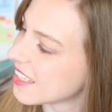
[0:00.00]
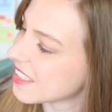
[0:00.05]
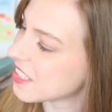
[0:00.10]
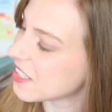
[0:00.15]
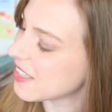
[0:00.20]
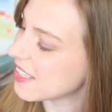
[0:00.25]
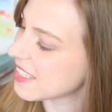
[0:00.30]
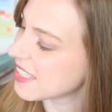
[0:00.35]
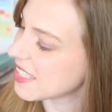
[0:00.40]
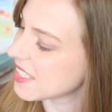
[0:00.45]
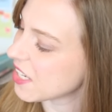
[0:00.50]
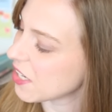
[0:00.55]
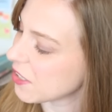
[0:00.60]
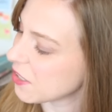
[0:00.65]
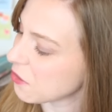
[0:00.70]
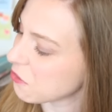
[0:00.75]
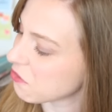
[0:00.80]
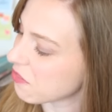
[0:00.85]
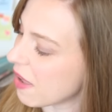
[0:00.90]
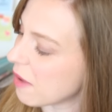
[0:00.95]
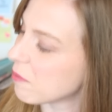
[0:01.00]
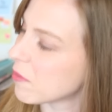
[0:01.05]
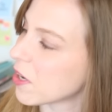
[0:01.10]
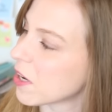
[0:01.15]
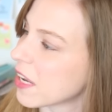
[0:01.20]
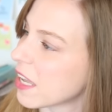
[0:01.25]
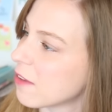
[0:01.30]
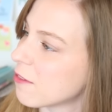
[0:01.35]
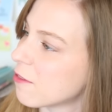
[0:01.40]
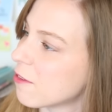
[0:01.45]
So this is her
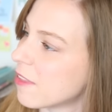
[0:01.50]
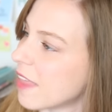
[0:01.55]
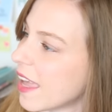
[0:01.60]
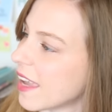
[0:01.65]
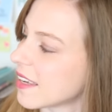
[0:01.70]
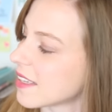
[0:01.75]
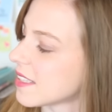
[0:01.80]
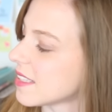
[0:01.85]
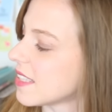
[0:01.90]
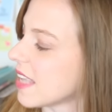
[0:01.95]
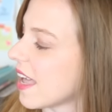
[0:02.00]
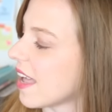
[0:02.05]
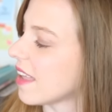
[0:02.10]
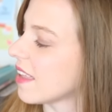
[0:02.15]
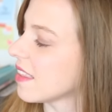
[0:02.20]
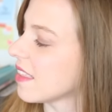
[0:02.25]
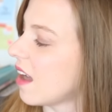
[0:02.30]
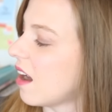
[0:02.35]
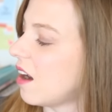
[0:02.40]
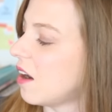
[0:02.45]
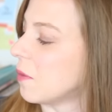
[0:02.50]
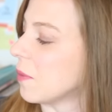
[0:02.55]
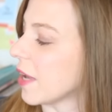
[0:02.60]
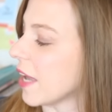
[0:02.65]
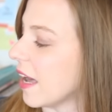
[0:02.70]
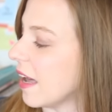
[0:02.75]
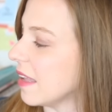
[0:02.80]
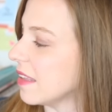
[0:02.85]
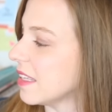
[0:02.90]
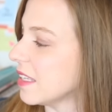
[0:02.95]
November Give Thanks set. Oh my
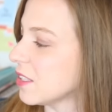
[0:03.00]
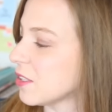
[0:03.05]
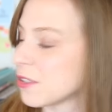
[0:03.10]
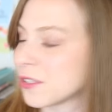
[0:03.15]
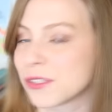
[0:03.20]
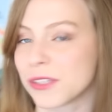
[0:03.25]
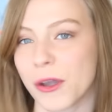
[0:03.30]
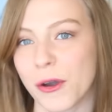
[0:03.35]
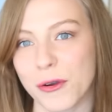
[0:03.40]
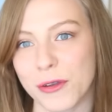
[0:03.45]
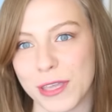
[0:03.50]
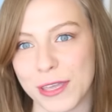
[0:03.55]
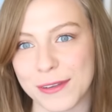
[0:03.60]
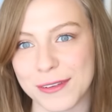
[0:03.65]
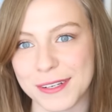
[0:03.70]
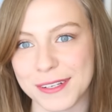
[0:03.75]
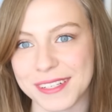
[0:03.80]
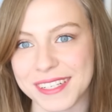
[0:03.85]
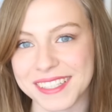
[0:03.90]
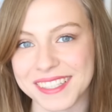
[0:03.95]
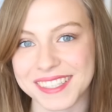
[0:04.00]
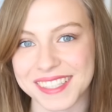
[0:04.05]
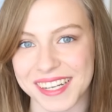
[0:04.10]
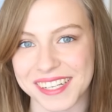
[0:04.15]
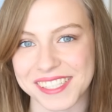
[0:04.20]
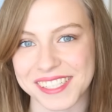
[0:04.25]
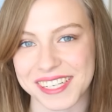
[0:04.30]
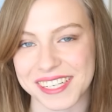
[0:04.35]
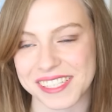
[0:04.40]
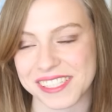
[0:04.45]
god, these are so cute. You did
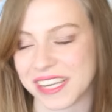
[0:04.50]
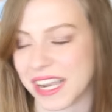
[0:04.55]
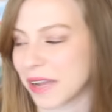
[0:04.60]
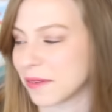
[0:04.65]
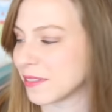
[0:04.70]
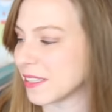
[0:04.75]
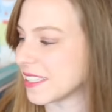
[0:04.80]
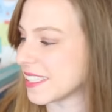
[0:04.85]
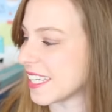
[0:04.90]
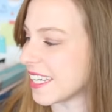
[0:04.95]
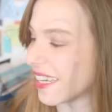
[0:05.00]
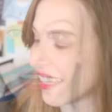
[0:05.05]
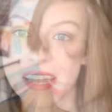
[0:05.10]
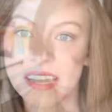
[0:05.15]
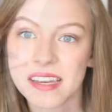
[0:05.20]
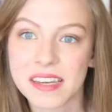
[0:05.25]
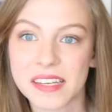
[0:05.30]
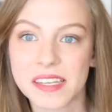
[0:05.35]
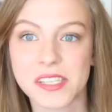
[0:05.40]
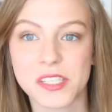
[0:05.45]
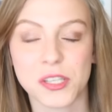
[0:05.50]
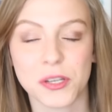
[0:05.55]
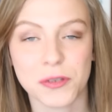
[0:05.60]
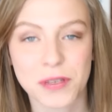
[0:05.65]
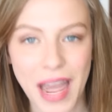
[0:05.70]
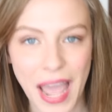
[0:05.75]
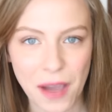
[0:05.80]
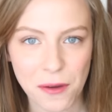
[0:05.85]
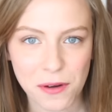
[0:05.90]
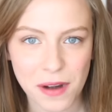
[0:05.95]
such a good job, Lizzie. So
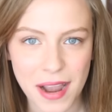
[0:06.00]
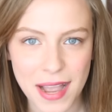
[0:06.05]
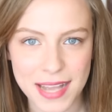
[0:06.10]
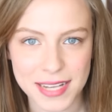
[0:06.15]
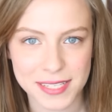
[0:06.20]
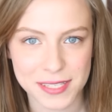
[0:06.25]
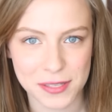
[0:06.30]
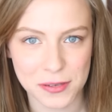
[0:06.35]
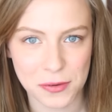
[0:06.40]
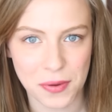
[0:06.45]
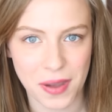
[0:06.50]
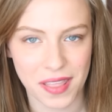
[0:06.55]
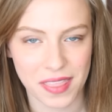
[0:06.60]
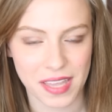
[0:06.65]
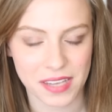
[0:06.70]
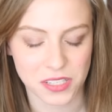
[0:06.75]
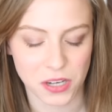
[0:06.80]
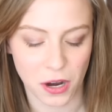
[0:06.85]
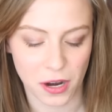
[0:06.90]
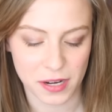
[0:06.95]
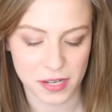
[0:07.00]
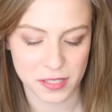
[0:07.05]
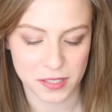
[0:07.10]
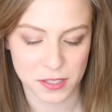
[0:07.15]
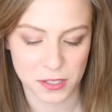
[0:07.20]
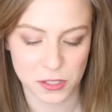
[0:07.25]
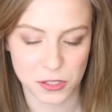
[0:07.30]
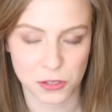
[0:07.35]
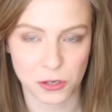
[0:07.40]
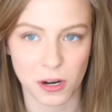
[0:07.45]
now we're on to the one that Tardis
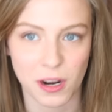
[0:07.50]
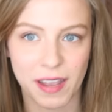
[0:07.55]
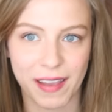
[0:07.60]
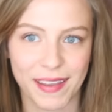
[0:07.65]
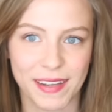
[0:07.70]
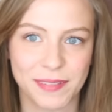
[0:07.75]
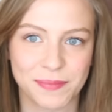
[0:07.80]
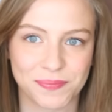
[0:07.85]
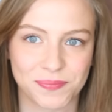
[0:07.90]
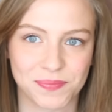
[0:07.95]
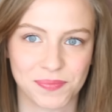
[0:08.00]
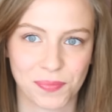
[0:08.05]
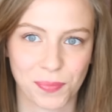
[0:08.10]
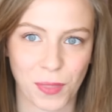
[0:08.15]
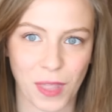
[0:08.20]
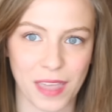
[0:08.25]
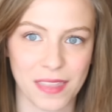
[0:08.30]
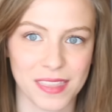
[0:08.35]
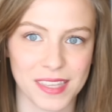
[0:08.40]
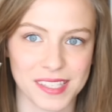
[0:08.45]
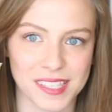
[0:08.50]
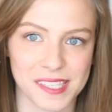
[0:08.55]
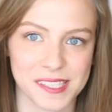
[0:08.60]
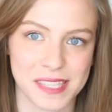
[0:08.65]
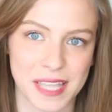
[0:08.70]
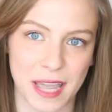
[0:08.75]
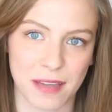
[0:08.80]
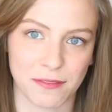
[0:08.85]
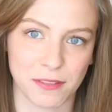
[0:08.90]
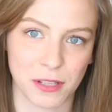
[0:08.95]
destroyed, and this is
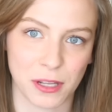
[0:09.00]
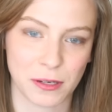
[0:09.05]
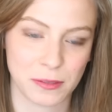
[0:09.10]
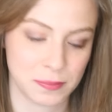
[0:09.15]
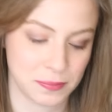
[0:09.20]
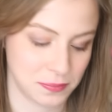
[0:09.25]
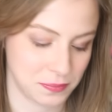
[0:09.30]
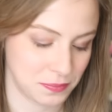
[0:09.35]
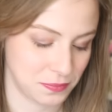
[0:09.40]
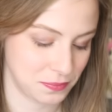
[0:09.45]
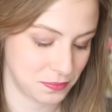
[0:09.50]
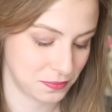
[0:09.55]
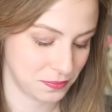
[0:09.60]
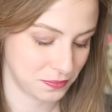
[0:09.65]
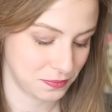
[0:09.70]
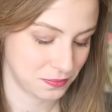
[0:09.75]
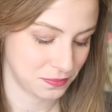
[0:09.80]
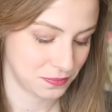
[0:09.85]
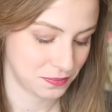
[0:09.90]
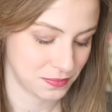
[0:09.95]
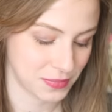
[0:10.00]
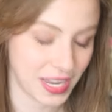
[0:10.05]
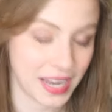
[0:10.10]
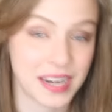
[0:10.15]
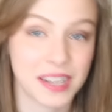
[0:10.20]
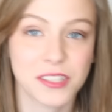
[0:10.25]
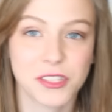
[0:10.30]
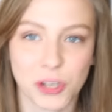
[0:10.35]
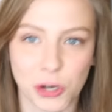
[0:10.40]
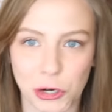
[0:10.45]
the envelope.
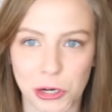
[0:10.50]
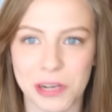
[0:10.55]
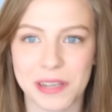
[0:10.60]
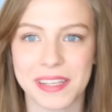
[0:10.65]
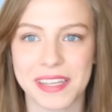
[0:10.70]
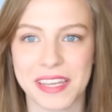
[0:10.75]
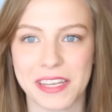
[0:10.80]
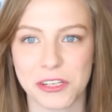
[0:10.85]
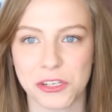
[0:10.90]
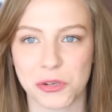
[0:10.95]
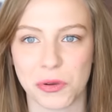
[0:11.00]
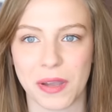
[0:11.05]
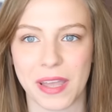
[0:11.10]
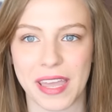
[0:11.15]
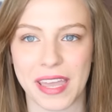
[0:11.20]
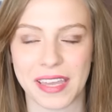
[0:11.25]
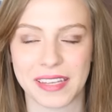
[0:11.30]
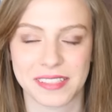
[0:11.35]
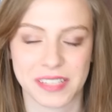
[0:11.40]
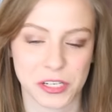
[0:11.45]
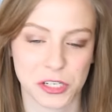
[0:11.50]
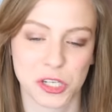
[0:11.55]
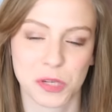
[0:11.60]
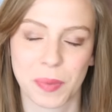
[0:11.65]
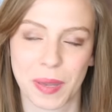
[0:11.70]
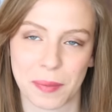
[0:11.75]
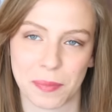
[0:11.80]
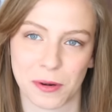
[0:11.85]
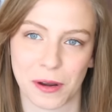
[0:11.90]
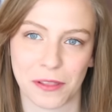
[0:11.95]
And he's currently enjoying tissue
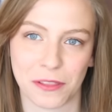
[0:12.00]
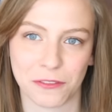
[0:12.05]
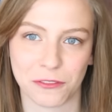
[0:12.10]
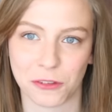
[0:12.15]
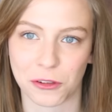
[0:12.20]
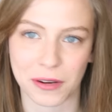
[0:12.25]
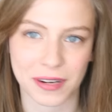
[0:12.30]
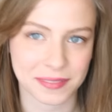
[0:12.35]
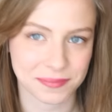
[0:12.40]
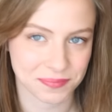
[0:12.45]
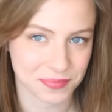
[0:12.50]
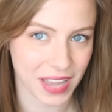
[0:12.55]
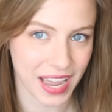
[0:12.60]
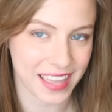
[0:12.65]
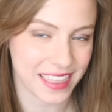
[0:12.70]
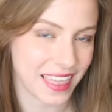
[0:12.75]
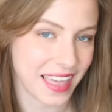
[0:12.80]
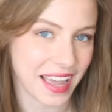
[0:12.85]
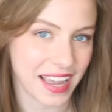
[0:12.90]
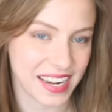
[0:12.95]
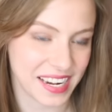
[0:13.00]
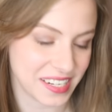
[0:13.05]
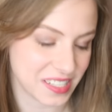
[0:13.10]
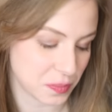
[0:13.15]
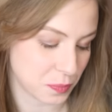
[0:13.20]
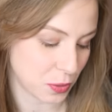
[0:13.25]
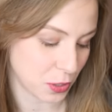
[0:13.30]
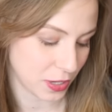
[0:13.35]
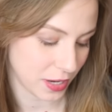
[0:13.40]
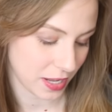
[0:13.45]
paper on the floor. I think I need
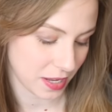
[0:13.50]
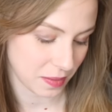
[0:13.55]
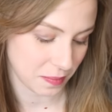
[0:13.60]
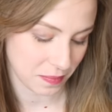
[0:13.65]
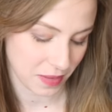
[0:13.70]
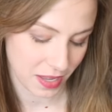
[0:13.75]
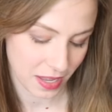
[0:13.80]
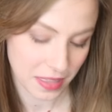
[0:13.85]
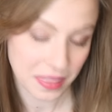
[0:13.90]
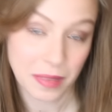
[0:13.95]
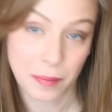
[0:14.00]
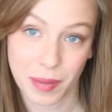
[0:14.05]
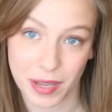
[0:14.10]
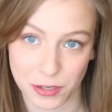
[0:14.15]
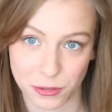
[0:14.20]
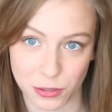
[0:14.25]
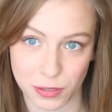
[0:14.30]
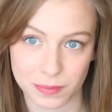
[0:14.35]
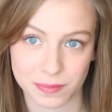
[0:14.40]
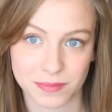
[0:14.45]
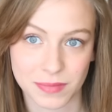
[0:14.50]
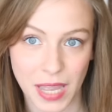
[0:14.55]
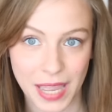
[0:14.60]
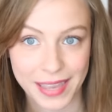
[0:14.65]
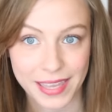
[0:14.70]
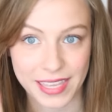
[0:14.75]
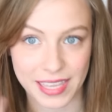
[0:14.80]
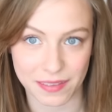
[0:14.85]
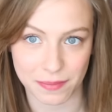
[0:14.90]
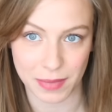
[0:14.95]
to put him in the bedroom.
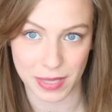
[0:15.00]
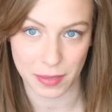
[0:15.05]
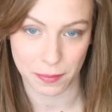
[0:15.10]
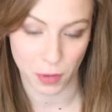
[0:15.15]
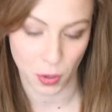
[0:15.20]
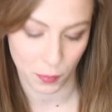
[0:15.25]
Give me a